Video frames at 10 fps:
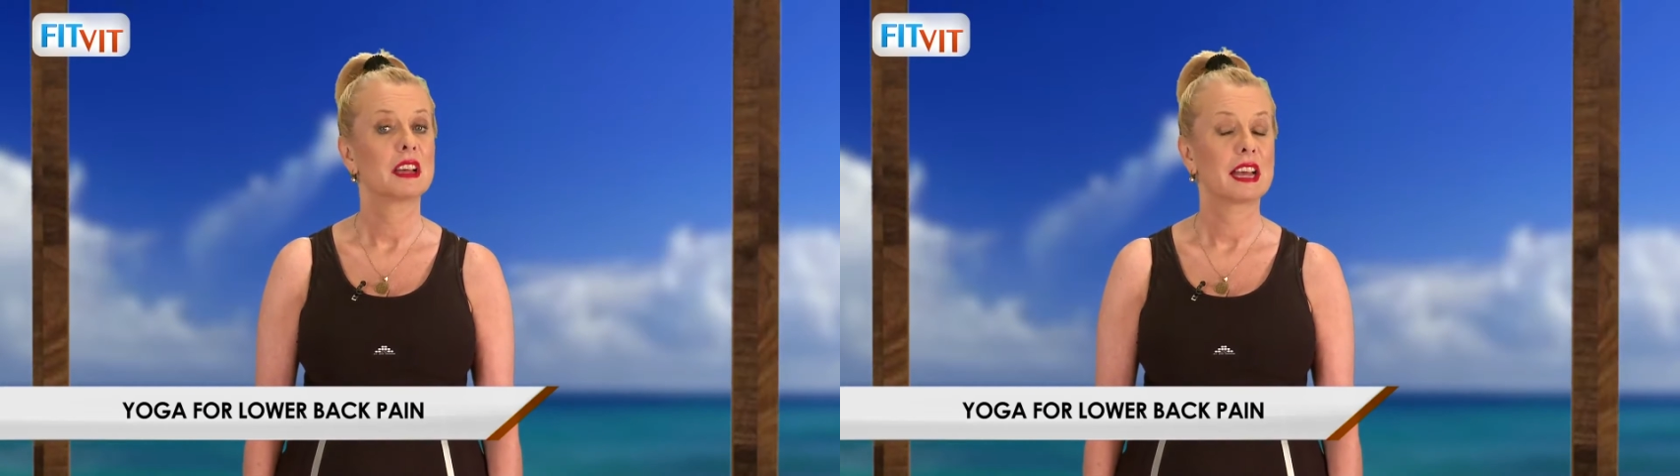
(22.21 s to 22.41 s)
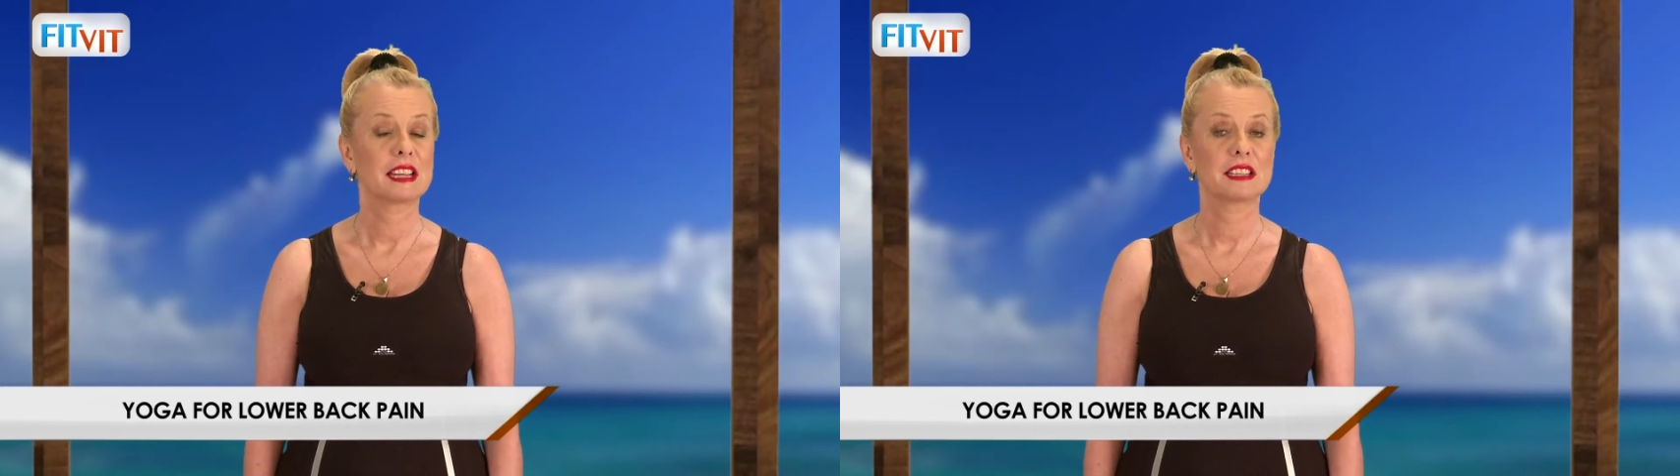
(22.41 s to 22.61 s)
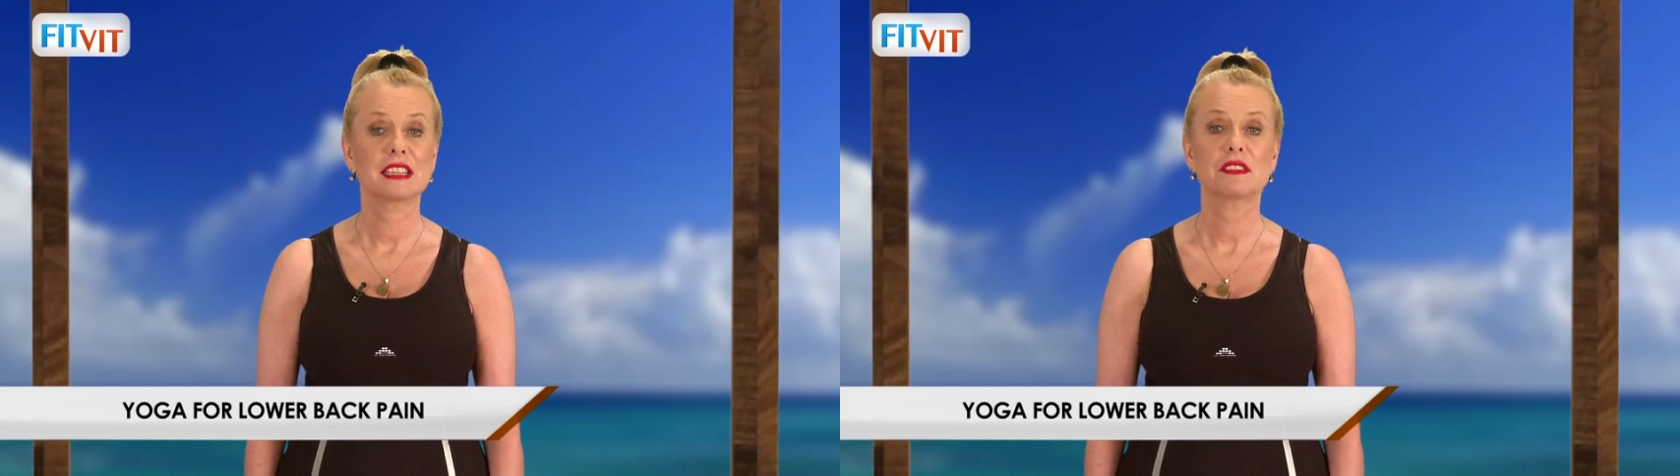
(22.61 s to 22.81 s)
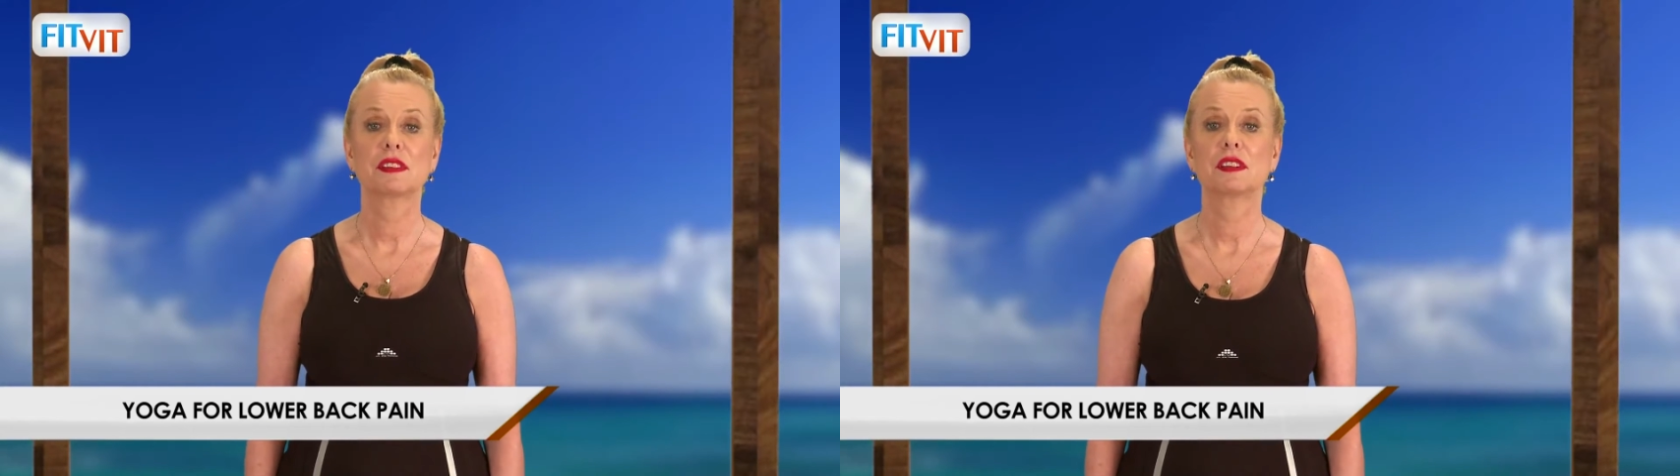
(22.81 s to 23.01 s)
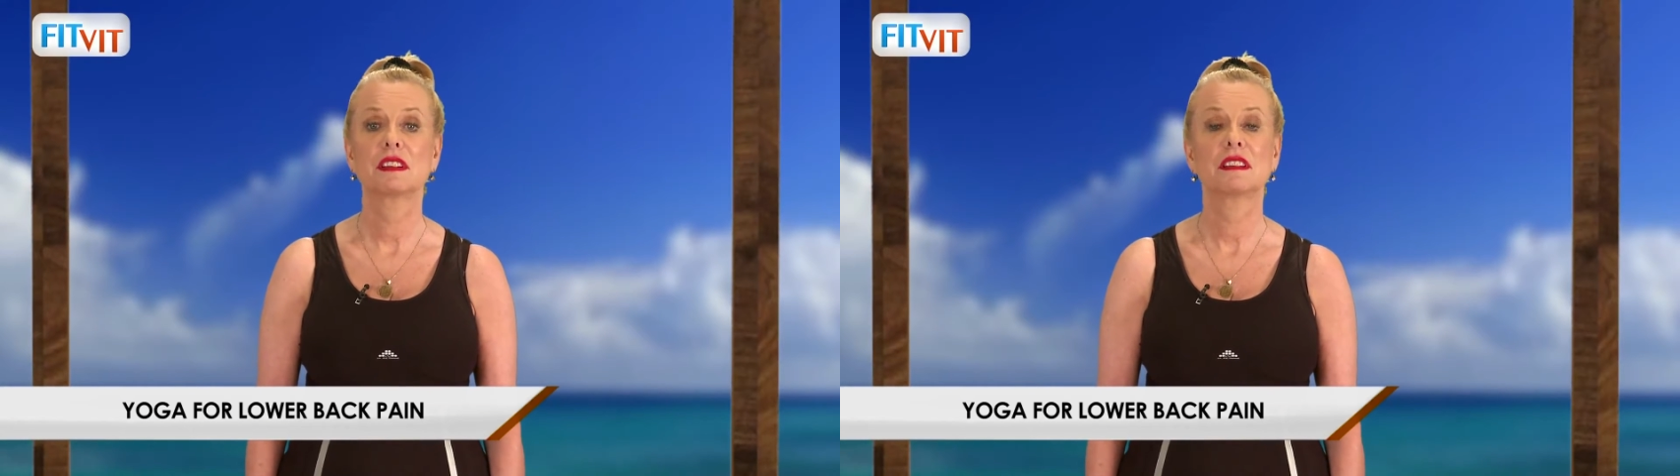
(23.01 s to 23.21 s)
and
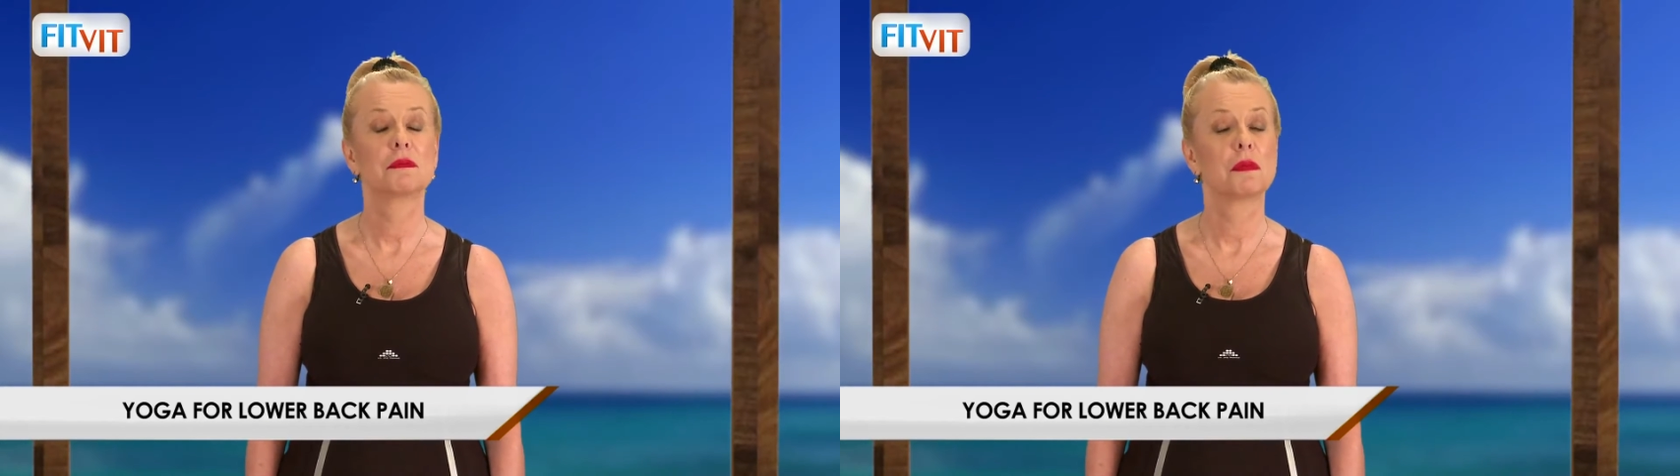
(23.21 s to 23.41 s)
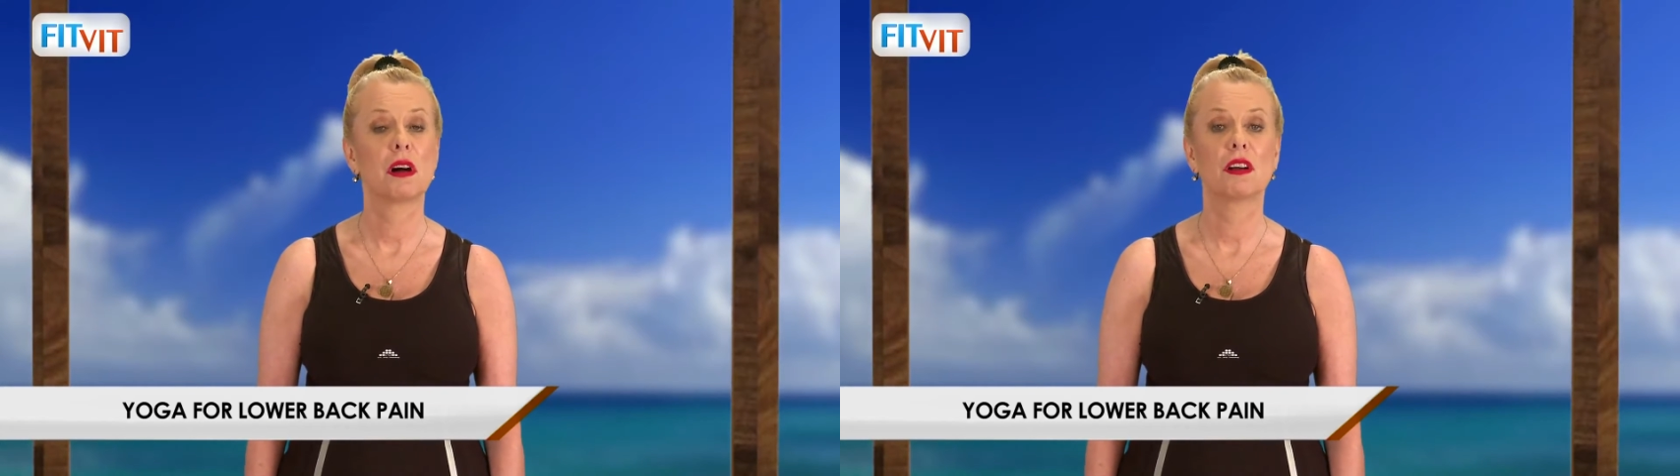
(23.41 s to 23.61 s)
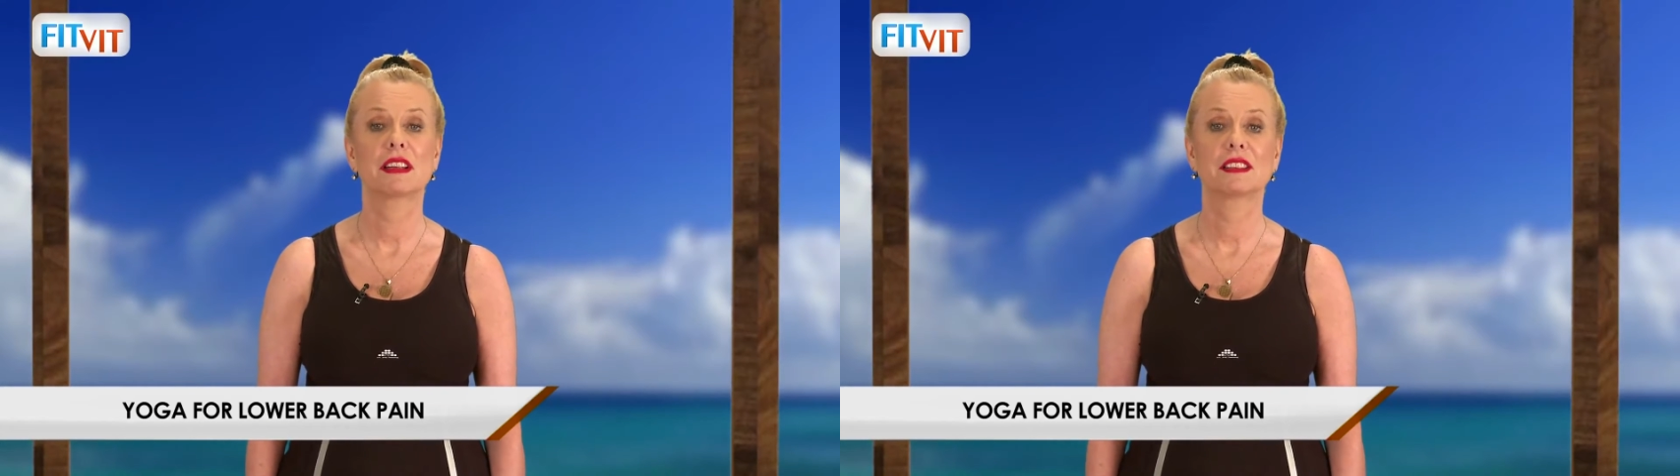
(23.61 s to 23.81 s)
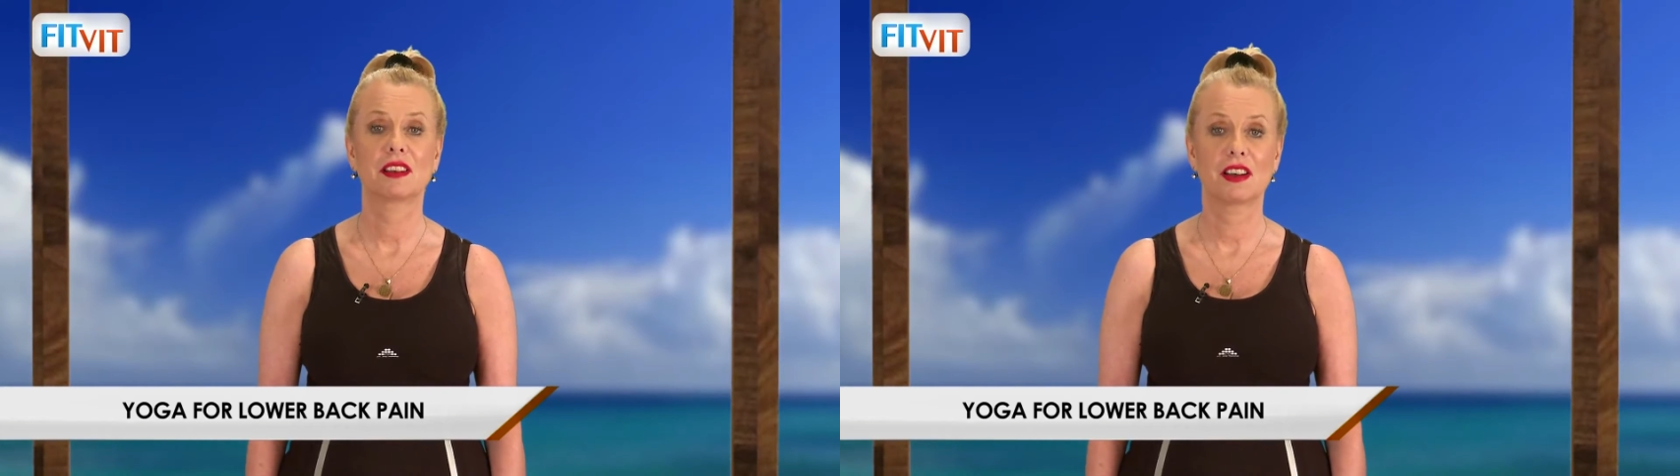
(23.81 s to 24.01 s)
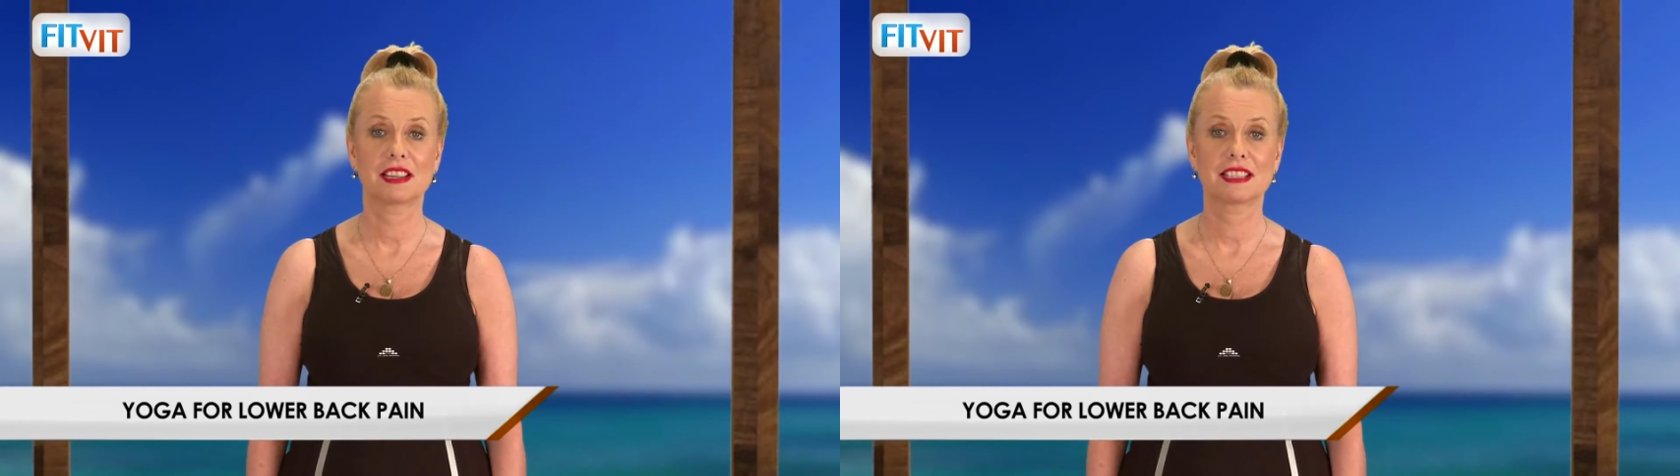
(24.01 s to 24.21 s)
even more in the
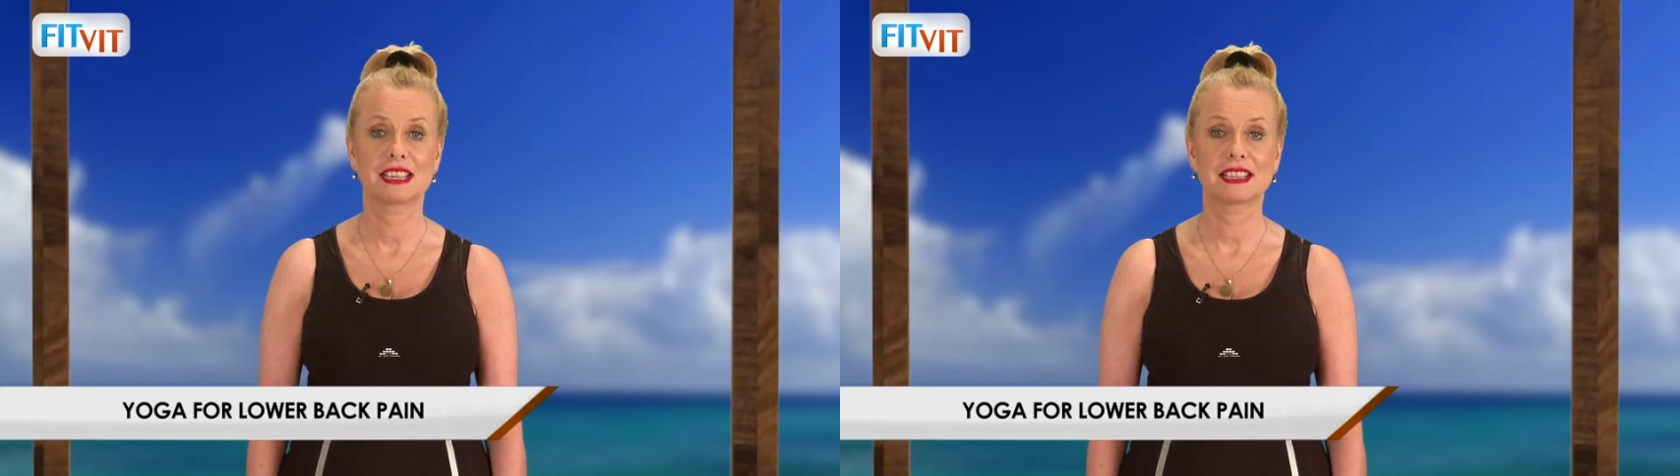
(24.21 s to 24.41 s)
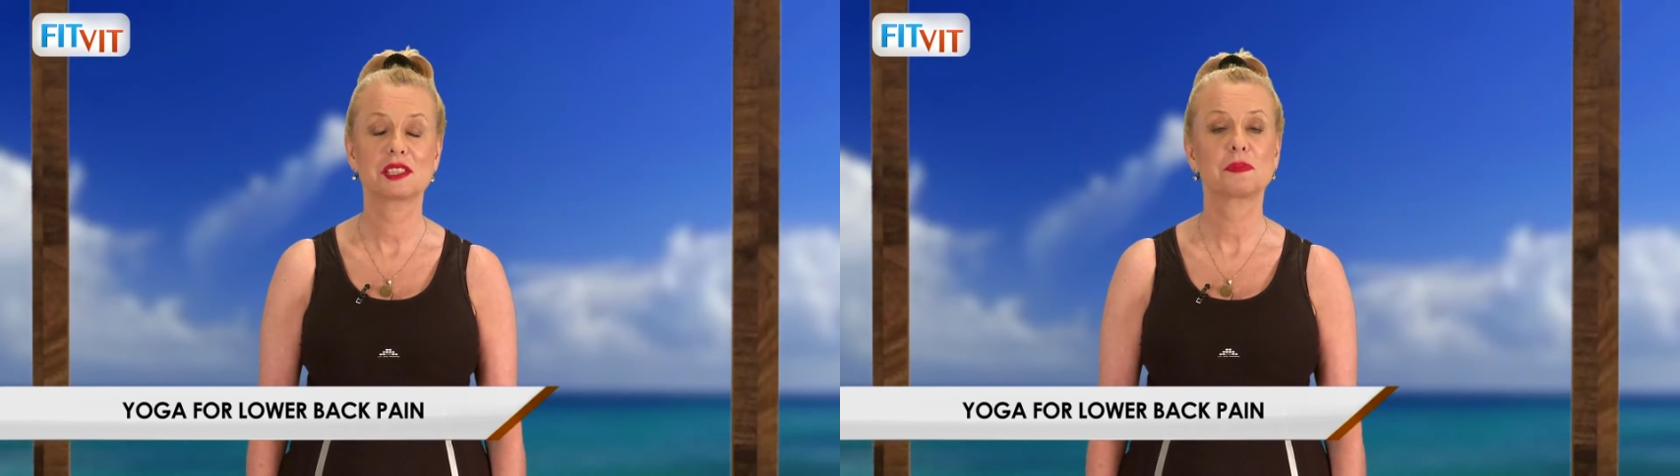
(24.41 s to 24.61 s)
holidays